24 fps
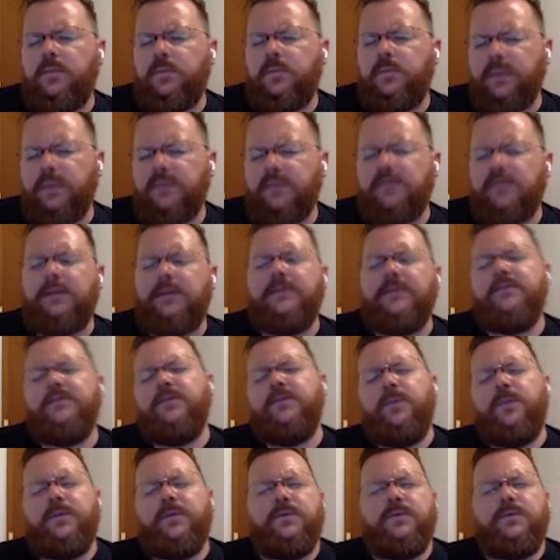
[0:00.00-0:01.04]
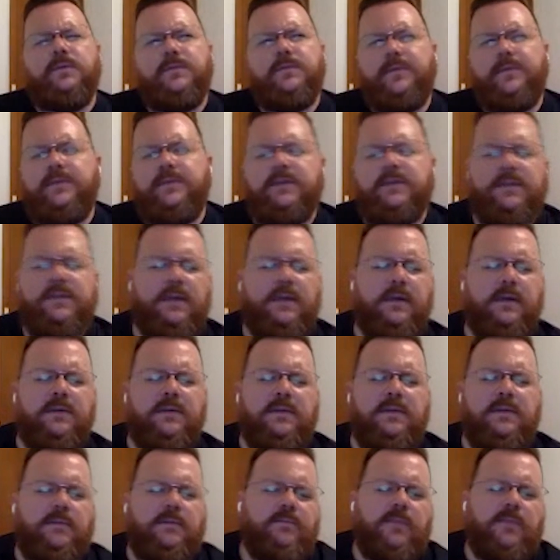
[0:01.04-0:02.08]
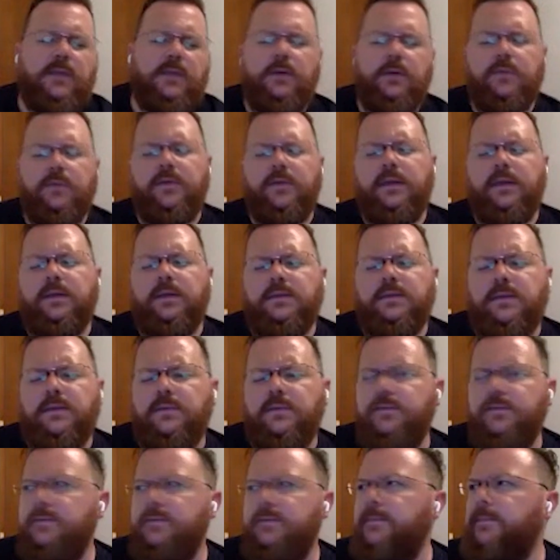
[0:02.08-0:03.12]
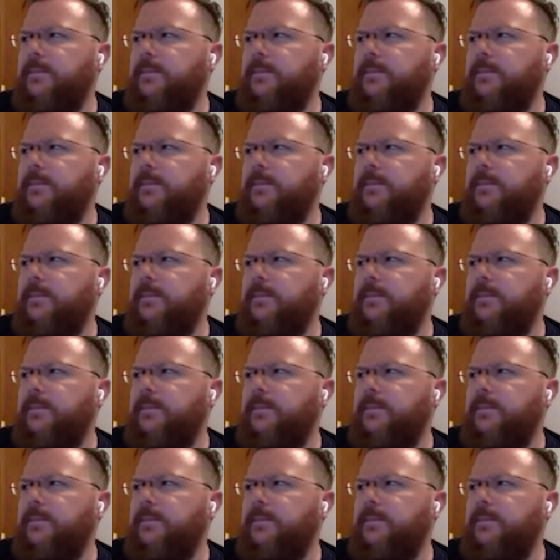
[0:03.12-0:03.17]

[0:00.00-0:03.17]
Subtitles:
links to the issues which was first discussed. You can read it yourself.